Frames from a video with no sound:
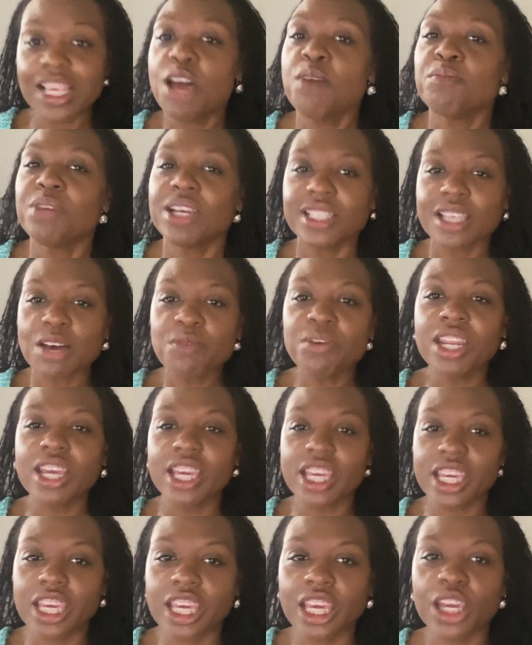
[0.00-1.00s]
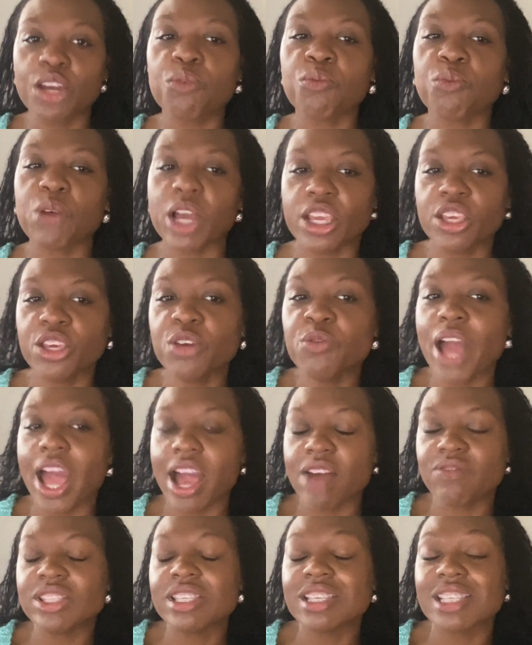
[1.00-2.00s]
because I want to hear what you
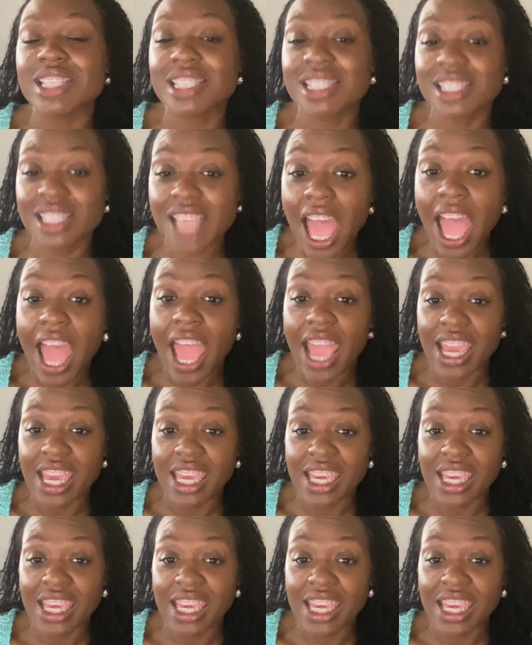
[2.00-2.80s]
have to say.